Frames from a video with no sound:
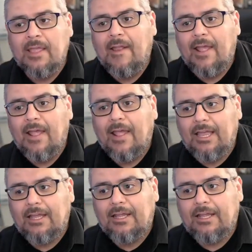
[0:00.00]

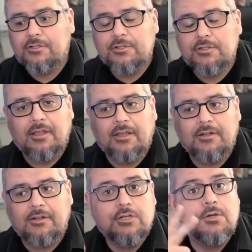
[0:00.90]
and
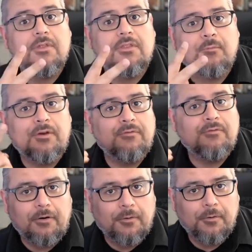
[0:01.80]
2 of them went
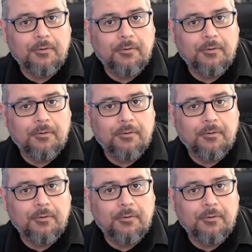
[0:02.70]
viral,